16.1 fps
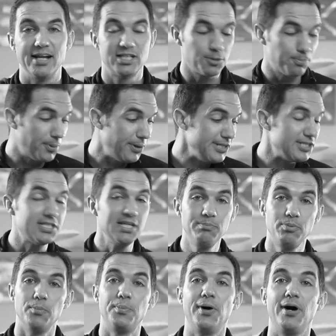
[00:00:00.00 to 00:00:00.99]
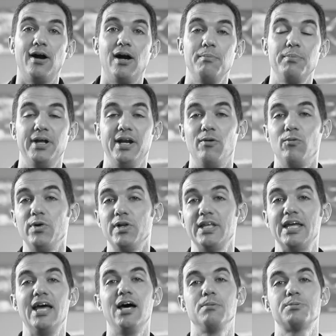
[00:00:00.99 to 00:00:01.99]
It's a pretty simple part, but it
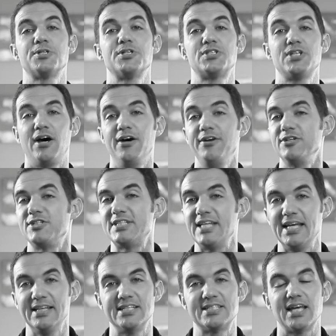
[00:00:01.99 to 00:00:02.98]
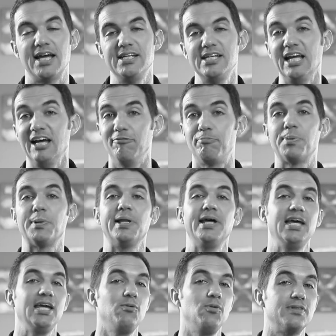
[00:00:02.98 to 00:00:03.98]
really helps us to understand this idea of
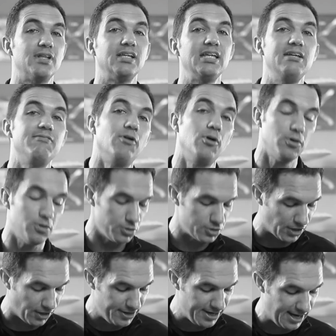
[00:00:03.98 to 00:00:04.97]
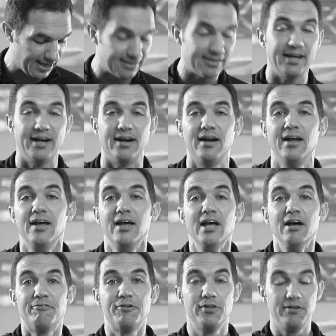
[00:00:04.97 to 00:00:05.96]
playing when the lead vocals are not there.
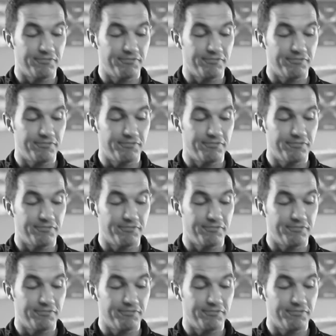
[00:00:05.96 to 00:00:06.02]
For the